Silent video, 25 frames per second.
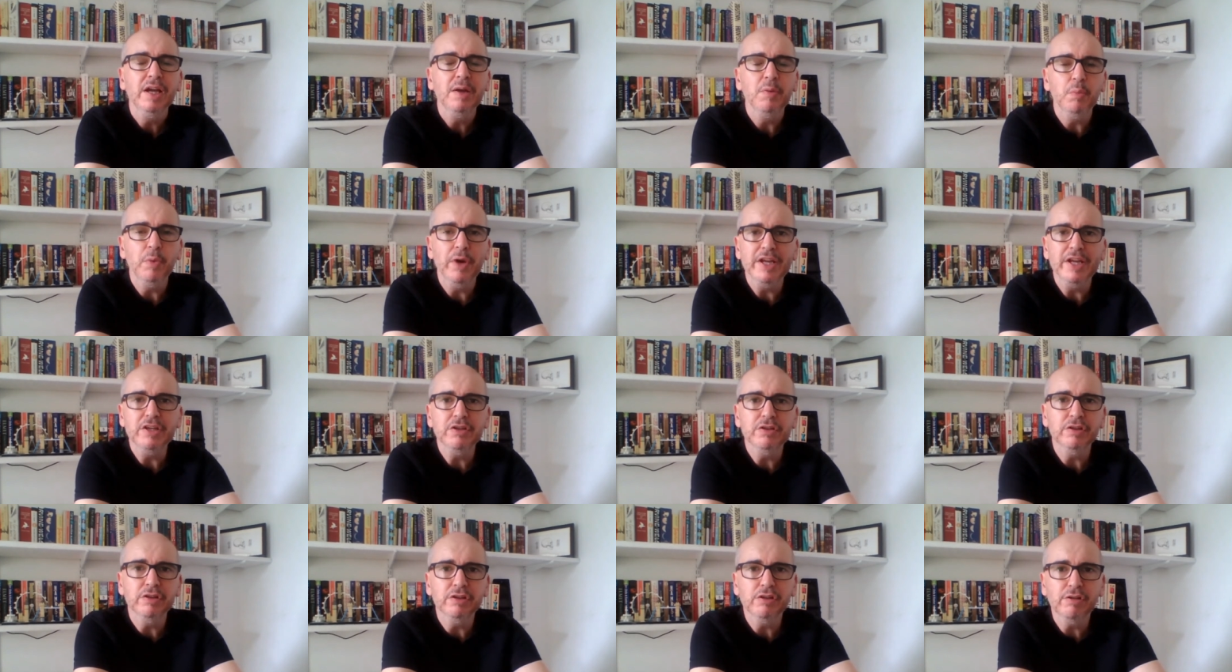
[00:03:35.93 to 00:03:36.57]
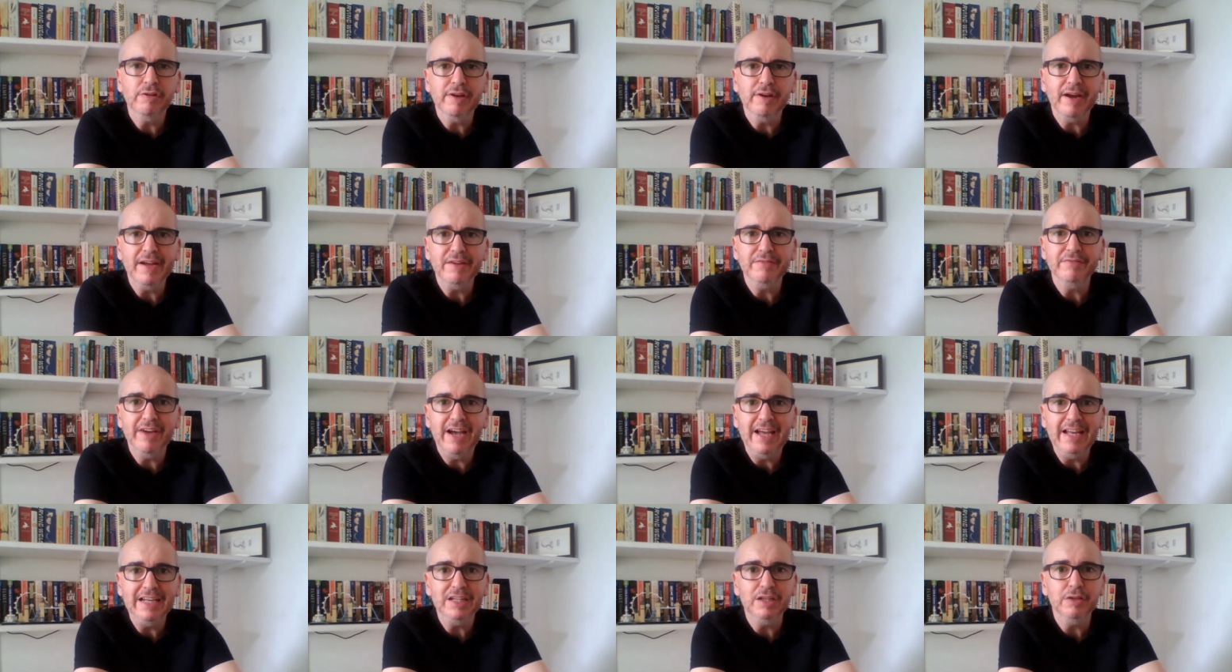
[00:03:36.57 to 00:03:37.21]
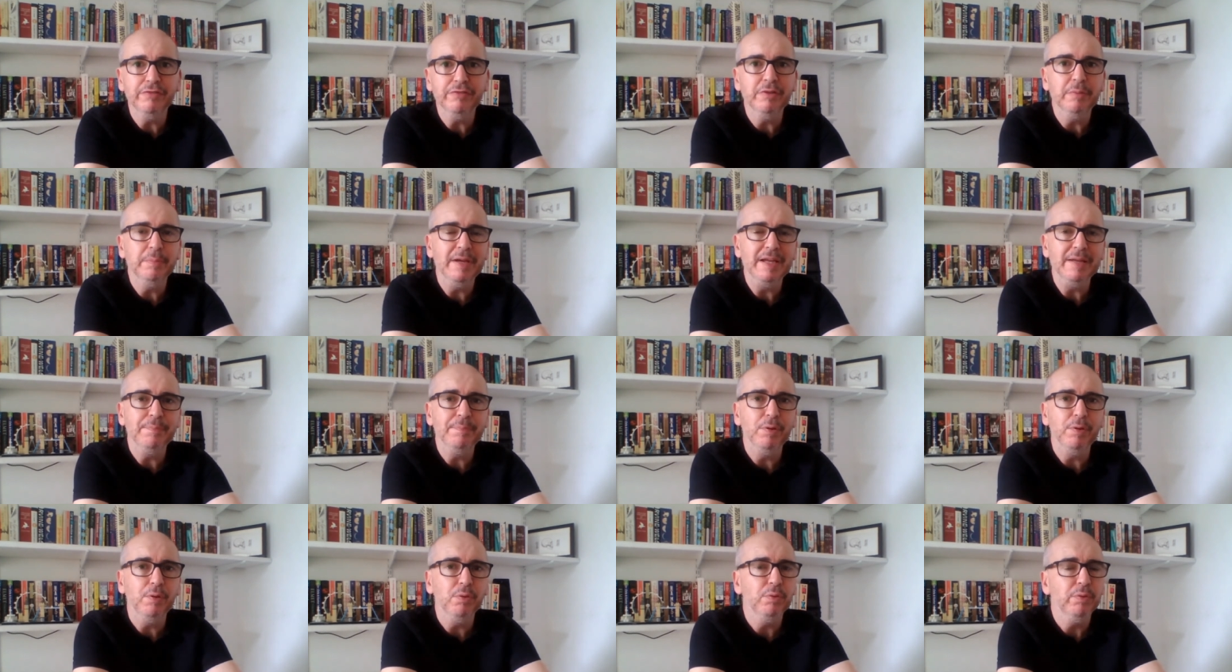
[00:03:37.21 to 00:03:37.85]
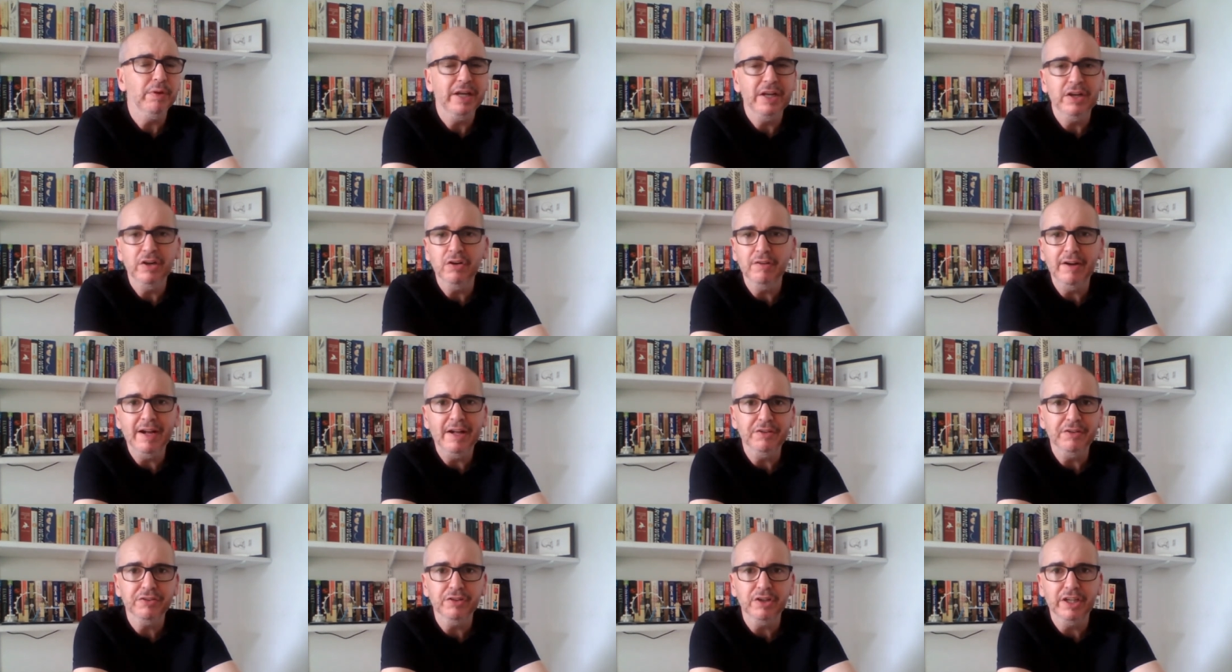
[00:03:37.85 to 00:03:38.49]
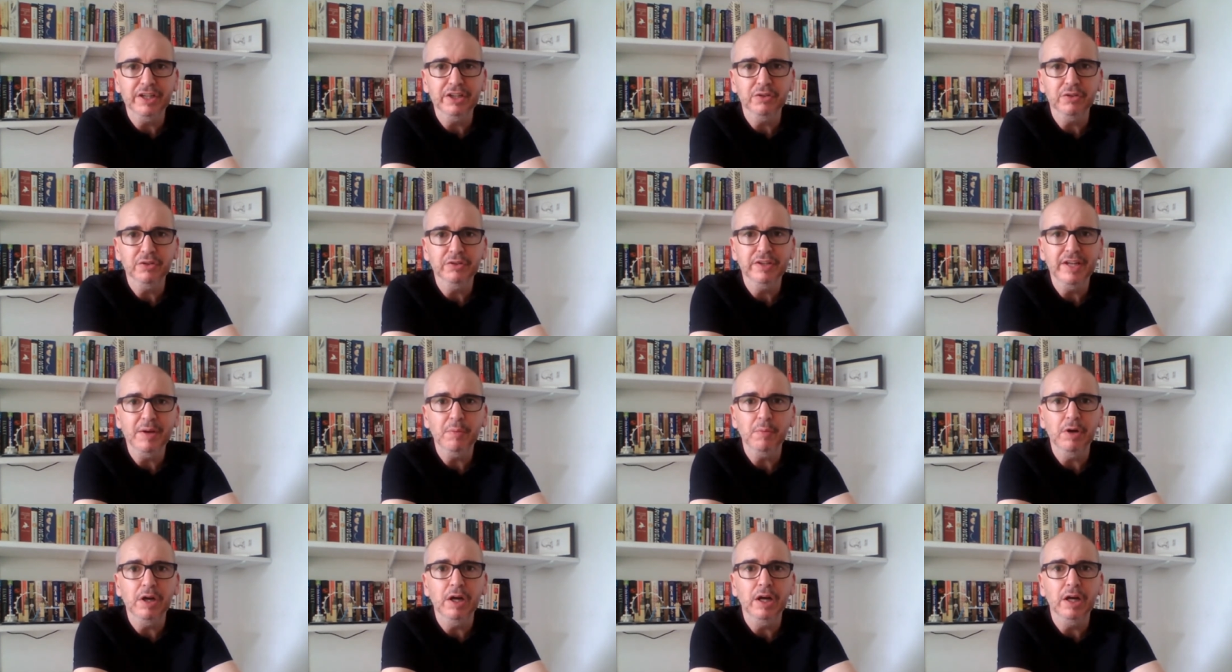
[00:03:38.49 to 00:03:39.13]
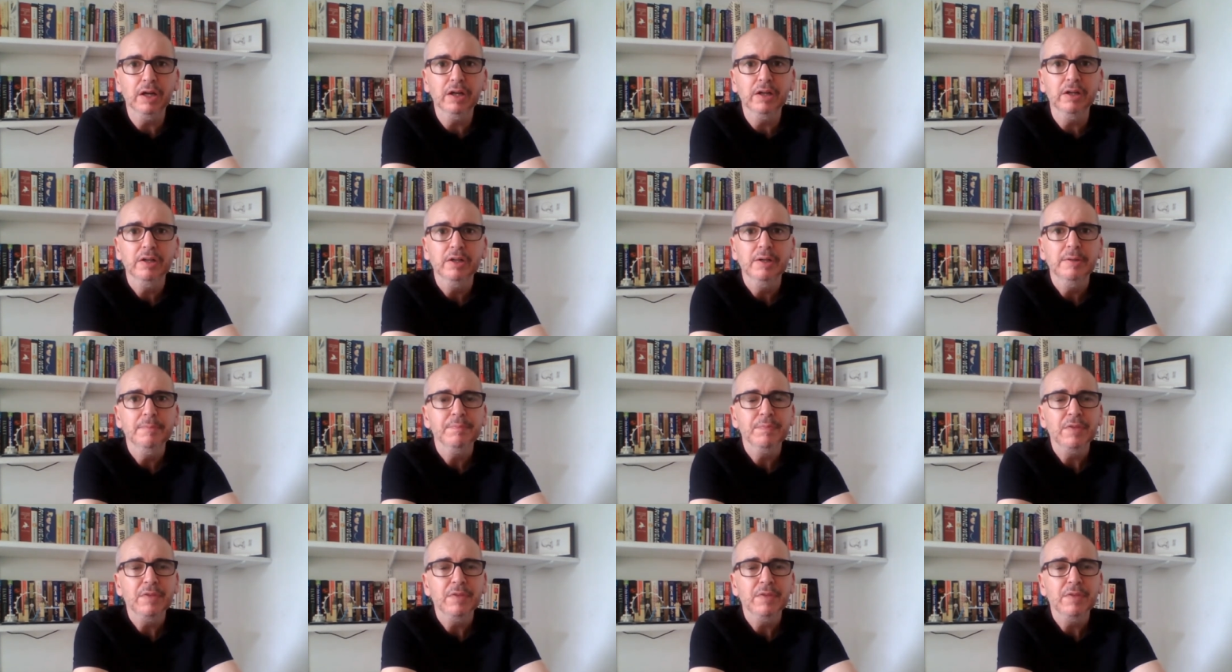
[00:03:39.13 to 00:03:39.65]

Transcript: where you can create value for people in or outside of your network